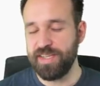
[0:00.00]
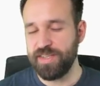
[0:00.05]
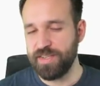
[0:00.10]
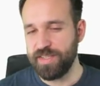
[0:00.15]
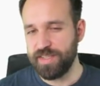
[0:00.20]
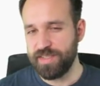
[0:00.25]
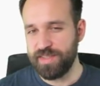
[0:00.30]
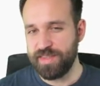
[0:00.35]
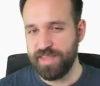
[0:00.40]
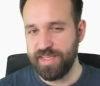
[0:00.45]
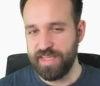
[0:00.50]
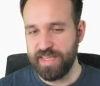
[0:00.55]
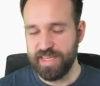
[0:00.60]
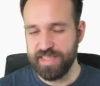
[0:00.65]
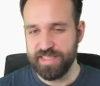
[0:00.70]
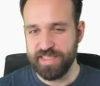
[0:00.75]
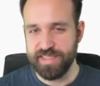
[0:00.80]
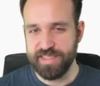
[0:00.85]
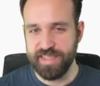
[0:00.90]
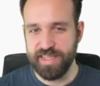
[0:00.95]
not the
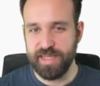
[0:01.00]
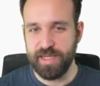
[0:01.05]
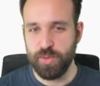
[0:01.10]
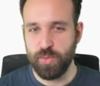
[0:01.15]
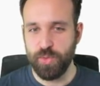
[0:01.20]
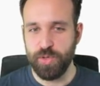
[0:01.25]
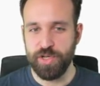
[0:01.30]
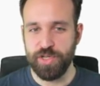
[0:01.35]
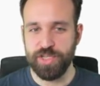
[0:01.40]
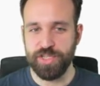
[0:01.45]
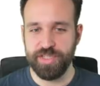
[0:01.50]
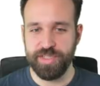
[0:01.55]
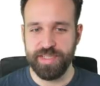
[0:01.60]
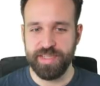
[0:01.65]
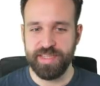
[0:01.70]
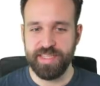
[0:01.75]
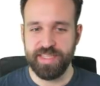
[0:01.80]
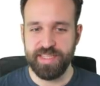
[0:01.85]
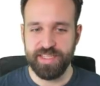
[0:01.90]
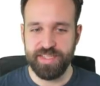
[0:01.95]
SSL version,
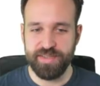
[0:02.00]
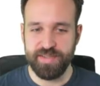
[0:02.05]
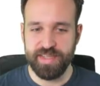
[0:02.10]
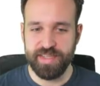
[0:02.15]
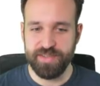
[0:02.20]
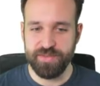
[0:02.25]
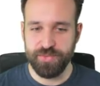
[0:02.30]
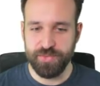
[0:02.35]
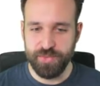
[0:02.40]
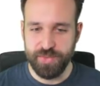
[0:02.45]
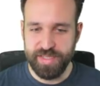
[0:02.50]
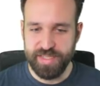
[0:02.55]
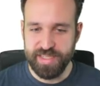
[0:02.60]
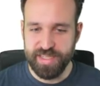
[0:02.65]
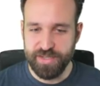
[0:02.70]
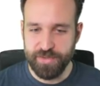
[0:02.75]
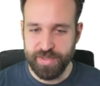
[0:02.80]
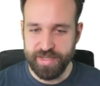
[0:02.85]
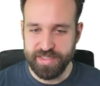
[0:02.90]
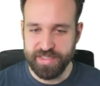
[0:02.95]
and then you get a
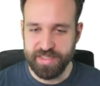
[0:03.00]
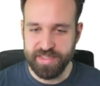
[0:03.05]
redirect,